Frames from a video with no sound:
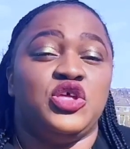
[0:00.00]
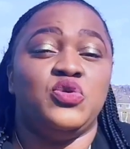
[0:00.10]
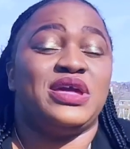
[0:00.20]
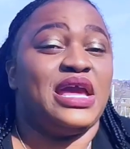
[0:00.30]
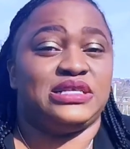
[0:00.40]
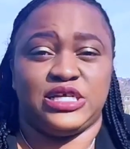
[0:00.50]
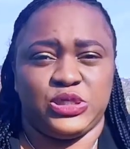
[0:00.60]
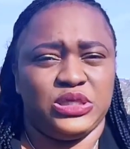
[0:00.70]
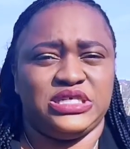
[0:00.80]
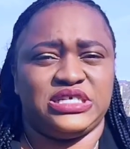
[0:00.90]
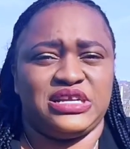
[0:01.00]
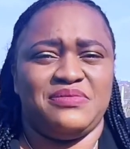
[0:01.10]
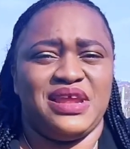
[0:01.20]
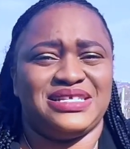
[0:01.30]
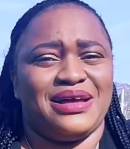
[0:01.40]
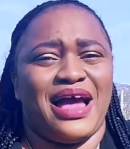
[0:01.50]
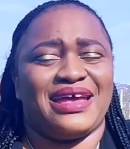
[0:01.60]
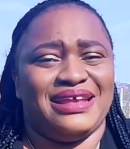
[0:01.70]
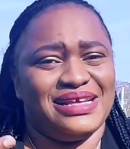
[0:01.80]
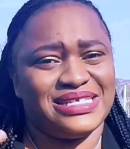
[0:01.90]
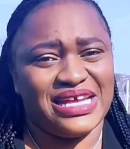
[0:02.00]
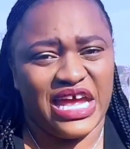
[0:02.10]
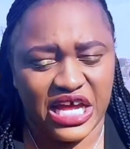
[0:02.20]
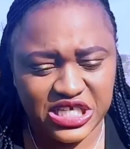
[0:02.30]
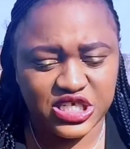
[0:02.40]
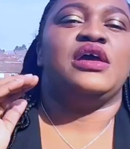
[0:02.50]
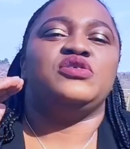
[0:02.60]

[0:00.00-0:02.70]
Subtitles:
UK does not discriminate against age,